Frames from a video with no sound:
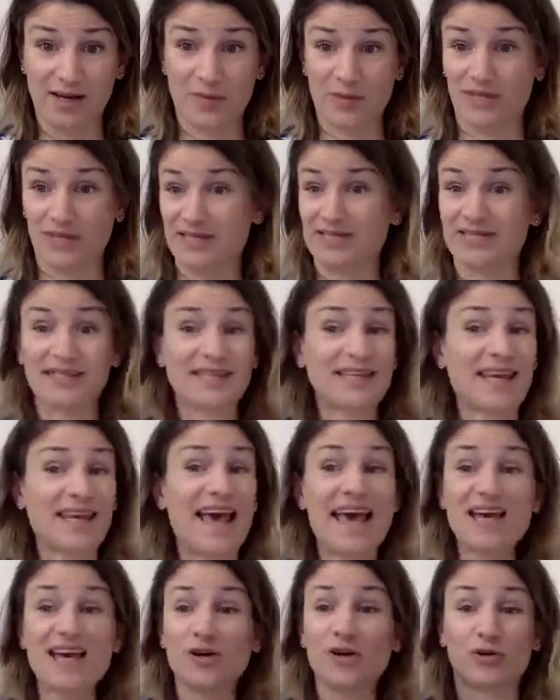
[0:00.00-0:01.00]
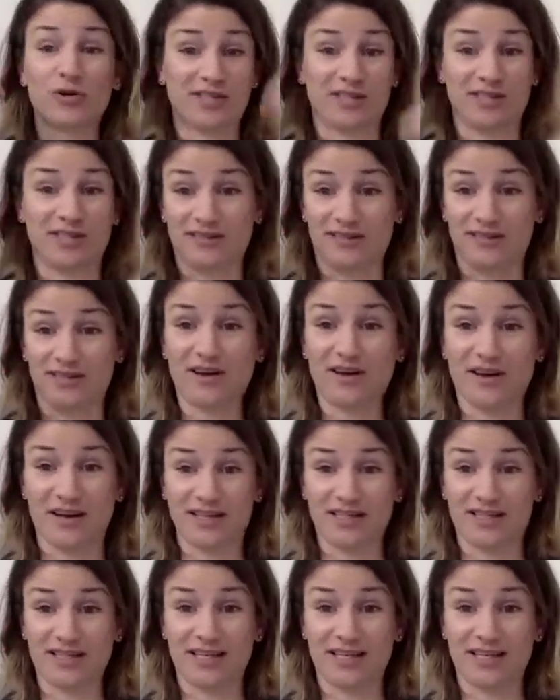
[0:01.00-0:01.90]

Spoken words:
but this chaos inside.